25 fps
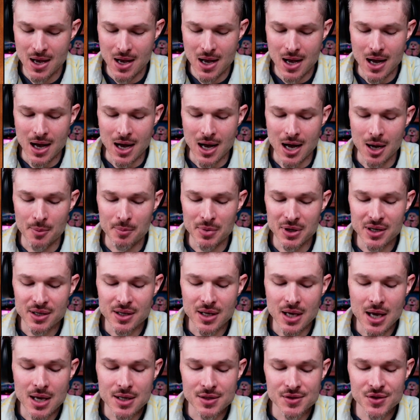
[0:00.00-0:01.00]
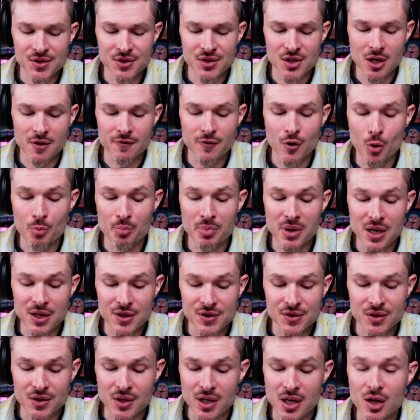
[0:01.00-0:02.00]
Uh, but in cases of
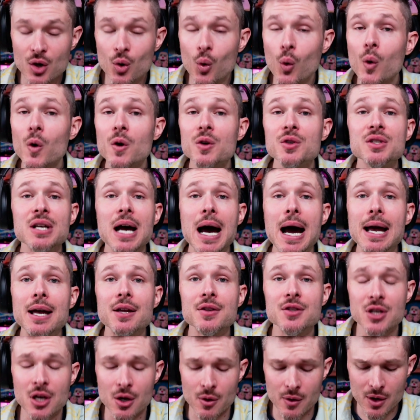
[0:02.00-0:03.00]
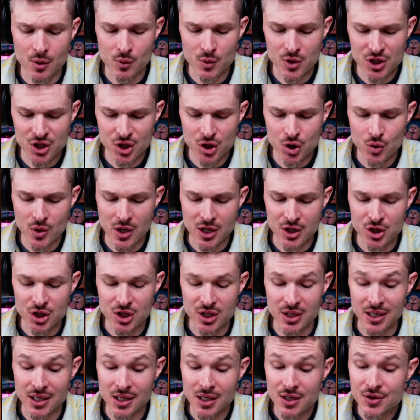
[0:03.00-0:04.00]
obesity or dietary restriction,
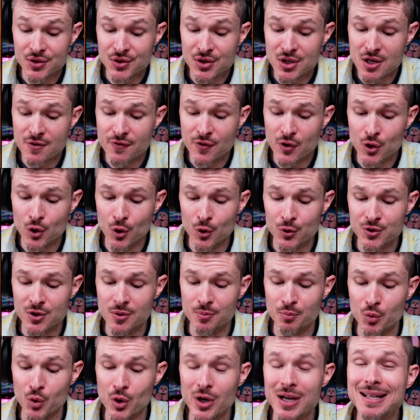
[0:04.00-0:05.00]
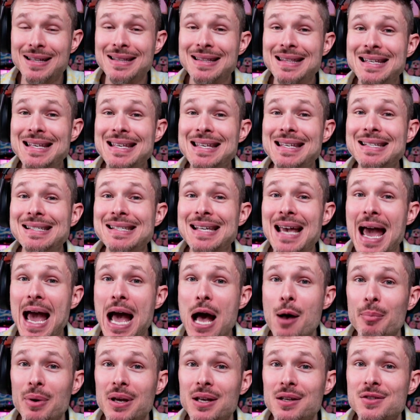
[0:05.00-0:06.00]
it is difficult to bring these
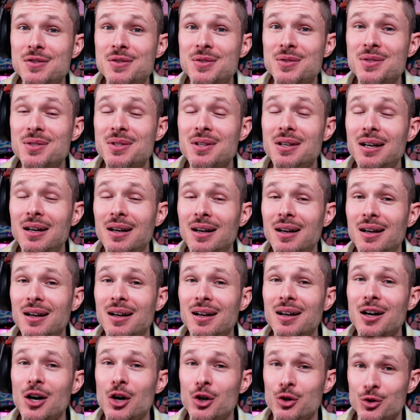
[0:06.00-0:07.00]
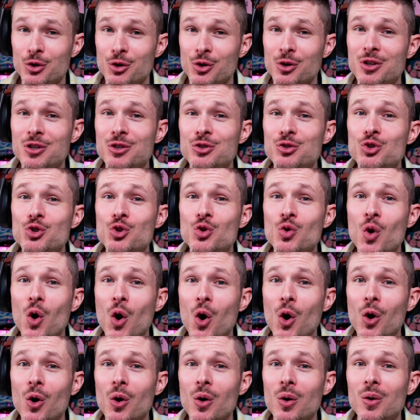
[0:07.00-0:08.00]
habits under
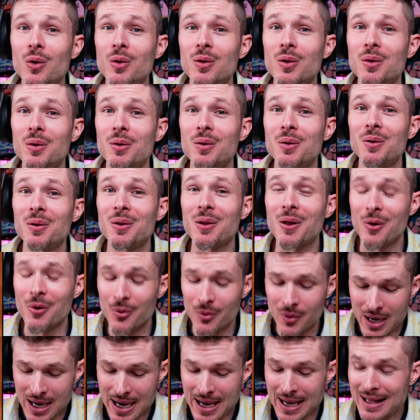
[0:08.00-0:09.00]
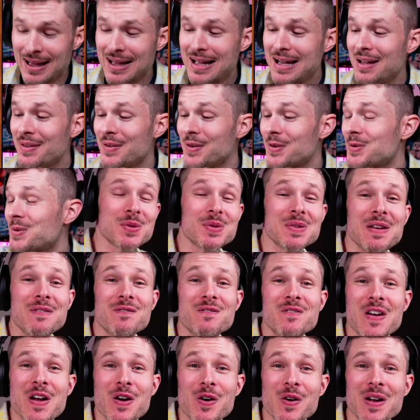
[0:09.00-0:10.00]
control. All right, this is a
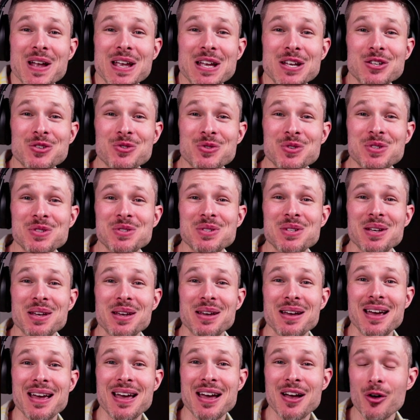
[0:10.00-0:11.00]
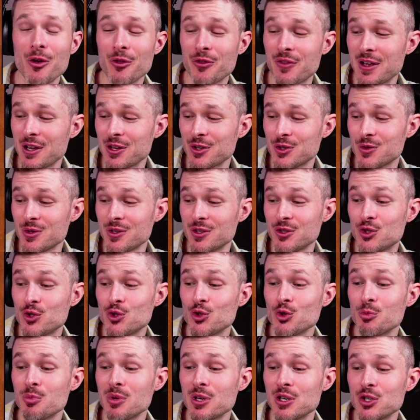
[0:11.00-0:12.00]
very interesting health entry, to
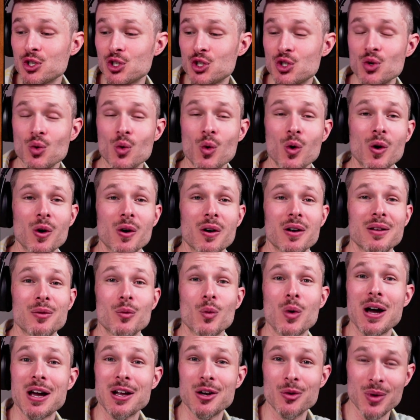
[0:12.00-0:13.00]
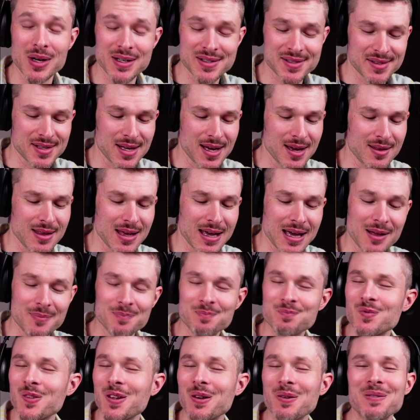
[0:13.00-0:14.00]
be sure. And why do I say that?
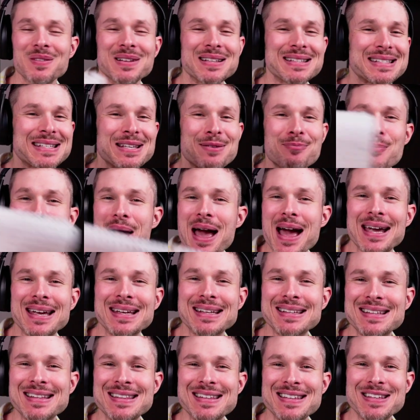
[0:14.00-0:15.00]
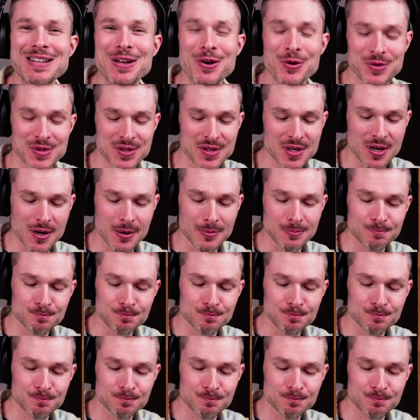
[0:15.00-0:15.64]
Let's get back into the notes here.